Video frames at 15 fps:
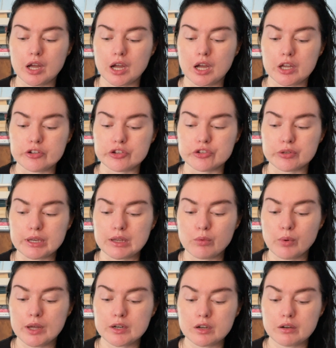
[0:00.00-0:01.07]
are just doing
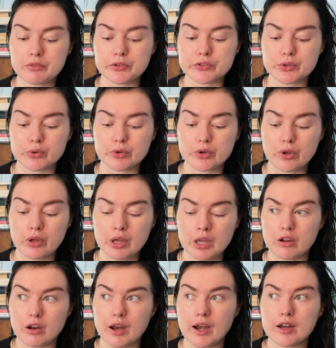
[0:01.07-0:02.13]
one-offs or
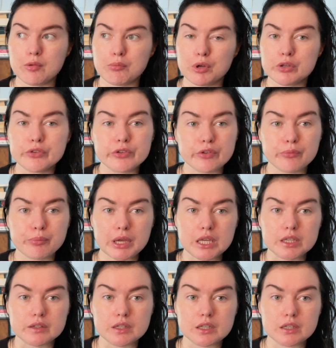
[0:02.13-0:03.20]
creating molds of
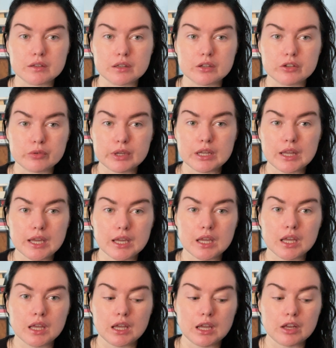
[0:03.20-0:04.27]
pieces and doing
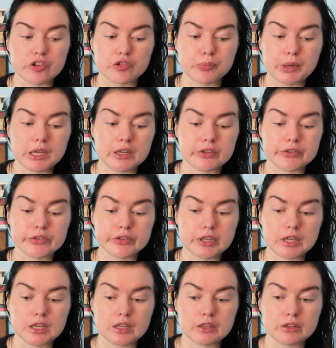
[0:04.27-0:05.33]
like each piece
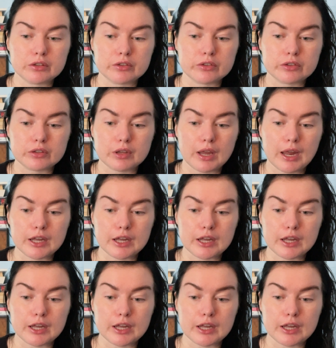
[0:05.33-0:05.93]
is